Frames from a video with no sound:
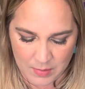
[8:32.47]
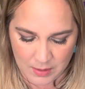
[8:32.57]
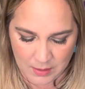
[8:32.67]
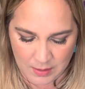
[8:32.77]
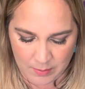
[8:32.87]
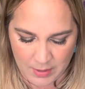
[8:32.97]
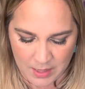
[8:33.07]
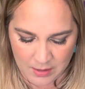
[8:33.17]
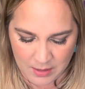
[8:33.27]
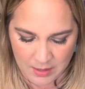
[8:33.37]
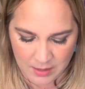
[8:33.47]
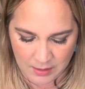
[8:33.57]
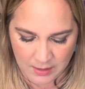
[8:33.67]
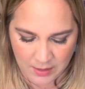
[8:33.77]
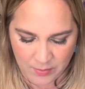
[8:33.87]
Lamarque
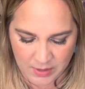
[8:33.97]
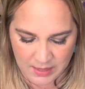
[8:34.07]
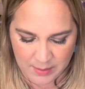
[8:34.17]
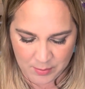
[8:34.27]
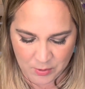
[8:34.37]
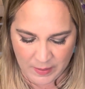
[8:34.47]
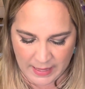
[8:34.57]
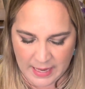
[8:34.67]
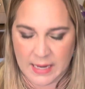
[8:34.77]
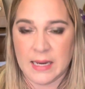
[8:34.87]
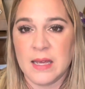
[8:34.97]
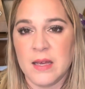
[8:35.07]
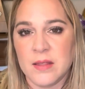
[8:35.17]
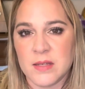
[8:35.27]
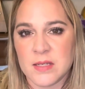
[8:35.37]
Liquid Lip Crayon.
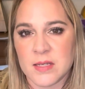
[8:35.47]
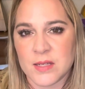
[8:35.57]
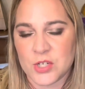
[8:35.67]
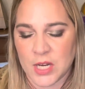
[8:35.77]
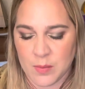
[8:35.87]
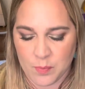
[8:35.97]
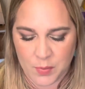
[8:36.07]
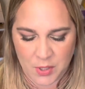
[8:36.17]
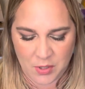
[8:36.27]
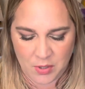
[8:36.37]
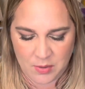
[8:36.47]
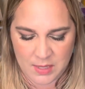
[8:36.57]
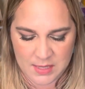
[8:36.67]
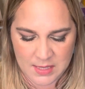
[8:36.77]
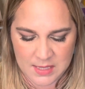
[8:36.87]
This is the shade Burn
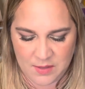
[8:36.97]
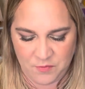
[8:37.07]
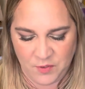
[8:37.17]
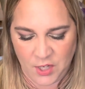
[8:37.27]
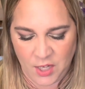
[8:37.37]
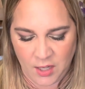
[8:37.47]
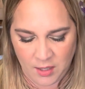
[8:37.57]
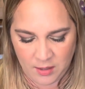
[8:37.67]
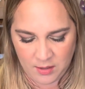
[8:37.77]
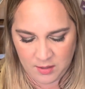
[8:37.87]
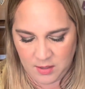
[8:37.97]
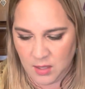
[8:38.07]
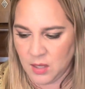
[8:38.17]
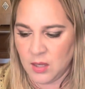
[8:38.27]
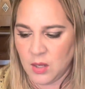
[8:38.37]
Notice. It's a fall,
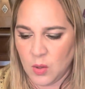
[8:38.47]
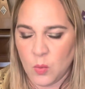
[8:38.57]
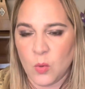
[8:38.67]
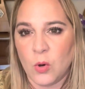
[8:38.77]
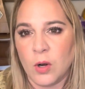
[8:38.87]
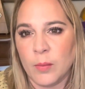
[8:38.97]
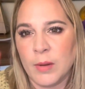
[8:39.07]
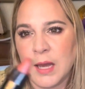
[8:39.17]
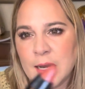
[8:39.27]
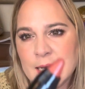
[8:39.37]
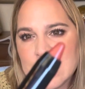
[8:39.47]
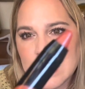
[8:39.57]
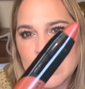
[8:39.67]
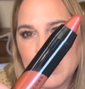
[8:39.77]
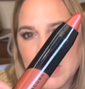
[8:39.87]
warm kind of
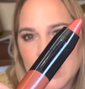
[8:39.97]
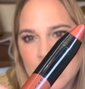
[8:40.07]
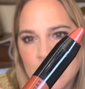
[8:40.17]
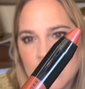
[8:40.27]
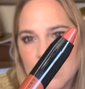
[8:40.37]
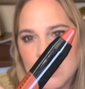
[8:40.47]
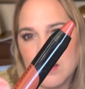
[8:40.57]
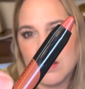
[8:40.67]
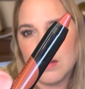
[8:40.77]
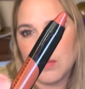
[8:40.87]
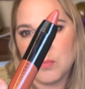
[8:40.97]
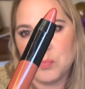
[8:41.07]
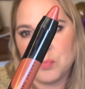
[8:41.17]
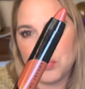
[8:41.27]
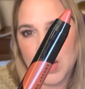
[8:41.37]
cinnamon
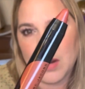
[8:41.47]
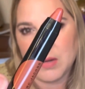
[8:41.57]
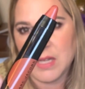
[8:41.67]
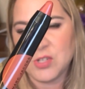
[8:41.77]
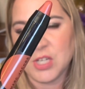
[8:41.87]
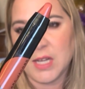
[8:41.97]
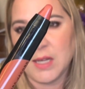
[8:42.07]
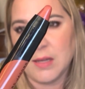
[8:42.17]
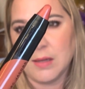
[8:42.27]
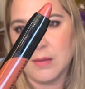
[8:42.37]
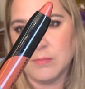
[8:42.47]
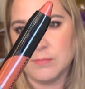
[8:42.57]
brownie shade.